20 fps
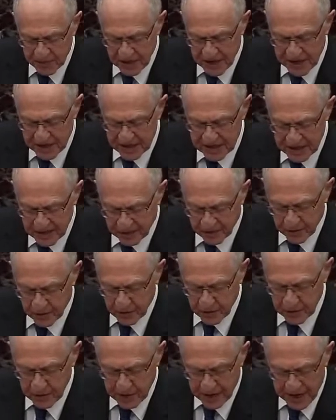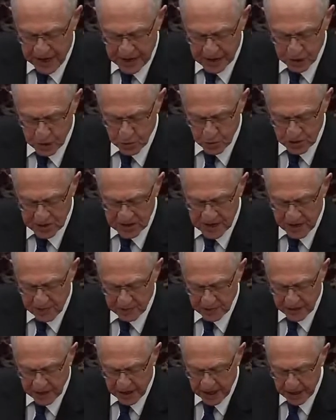and differ as to its
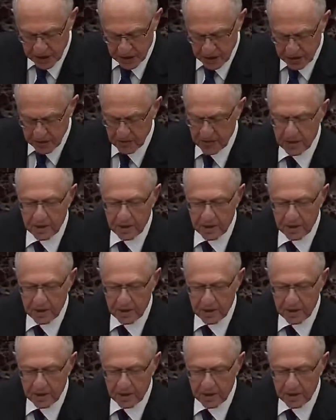application.